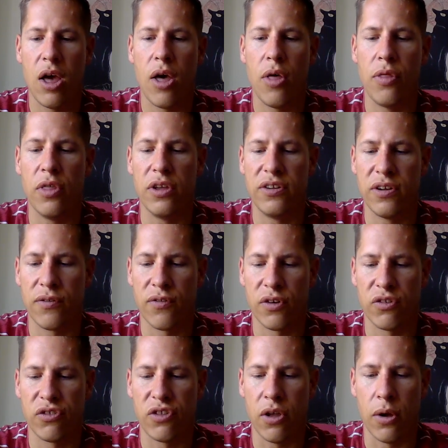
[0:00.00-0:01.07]
The
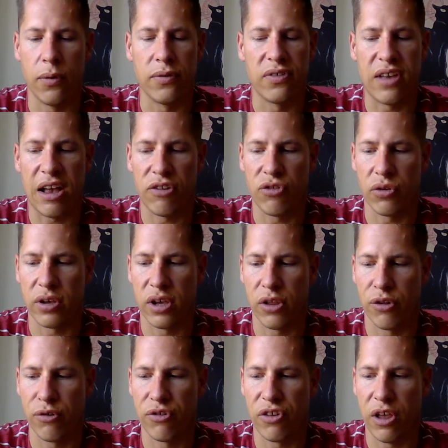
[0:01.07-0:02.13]
difference, though, is natural
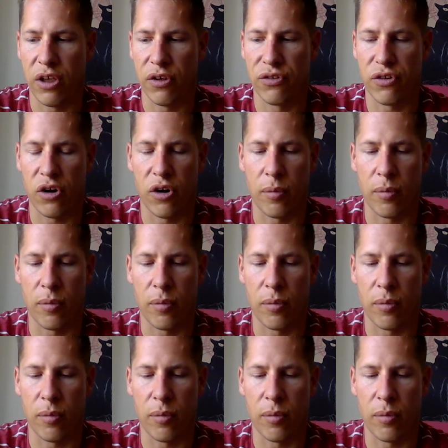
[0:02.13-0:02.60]
killer cells